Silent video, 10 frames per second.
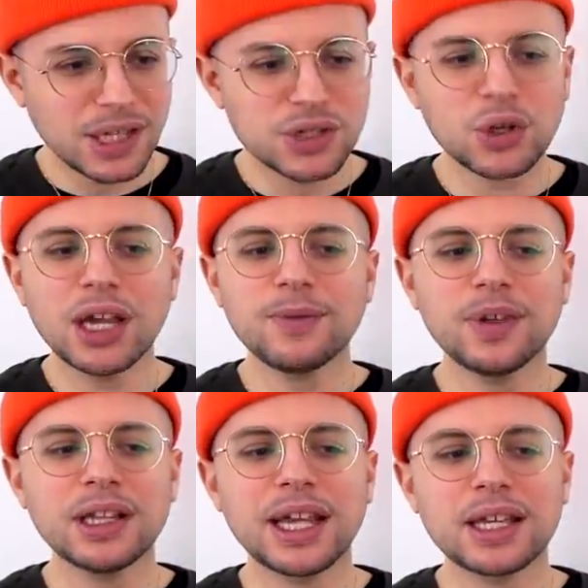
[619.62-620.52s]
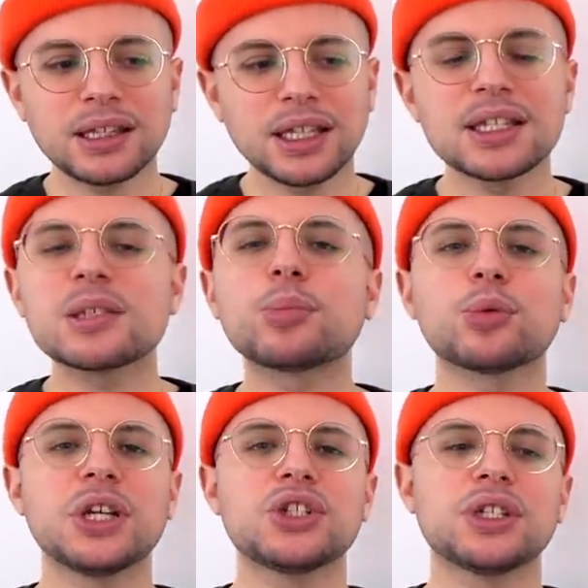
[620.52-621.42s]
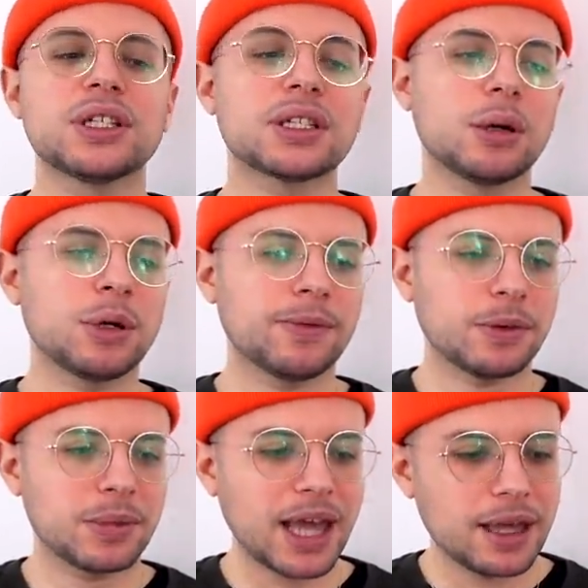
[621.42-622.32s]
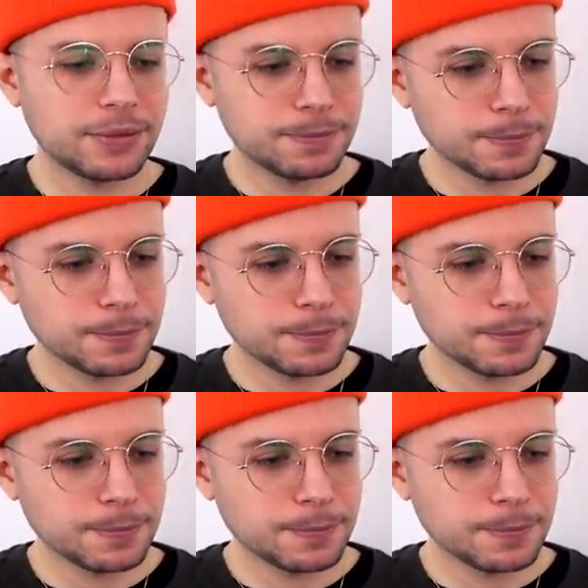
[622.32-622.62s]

So I feel like the inspiration is coming from that.